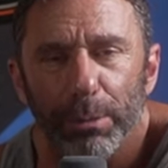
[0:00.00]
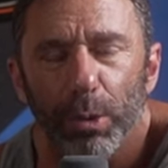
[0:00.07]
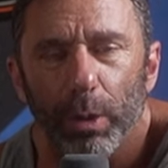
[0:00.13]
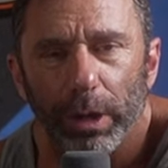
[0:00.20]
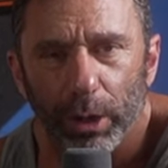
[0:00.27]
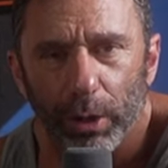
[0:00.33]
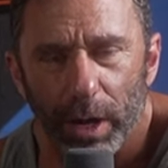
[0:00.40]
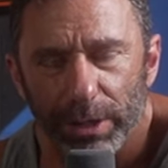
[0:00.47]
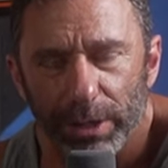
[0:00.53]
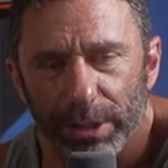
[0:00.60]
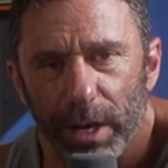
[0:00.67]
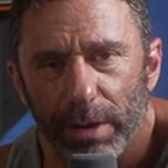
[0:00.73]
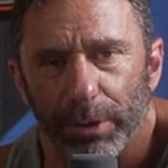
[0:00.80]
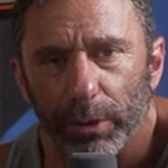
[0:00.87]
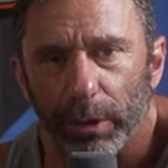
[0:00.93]
You want to cross it
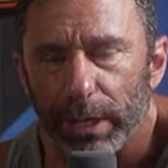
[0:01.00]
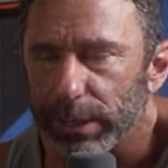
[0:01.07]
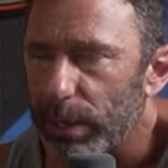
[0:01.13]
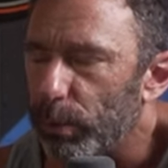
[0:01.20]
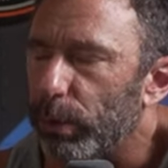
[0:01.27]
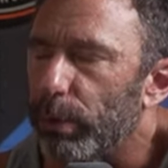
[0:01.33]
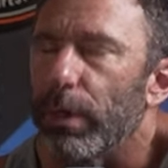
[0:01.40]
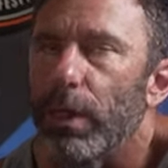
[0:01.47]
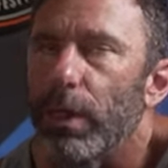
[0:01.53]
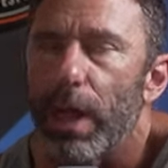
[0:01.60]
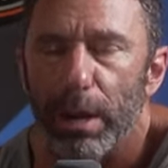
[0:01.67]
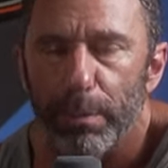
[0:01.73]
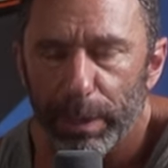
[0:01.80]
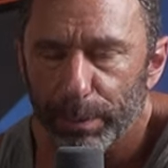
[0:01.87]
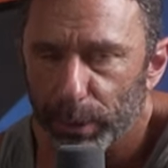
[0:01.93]
off your list. I work with a lot
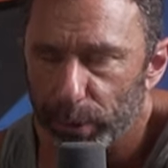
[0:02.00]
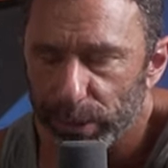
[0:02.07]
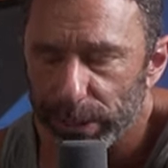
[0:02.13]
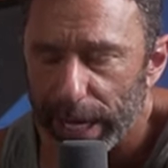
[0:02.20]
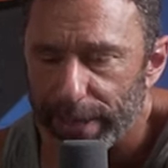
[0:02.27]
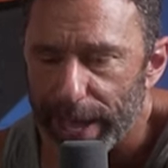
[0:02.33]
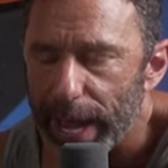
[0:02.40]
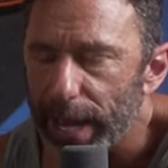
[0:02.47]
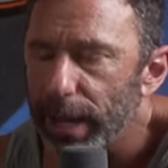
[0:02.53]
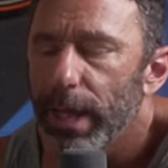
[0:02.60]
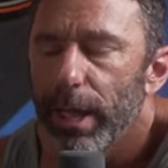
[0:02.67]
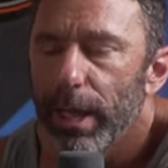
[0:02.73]
of people who say that.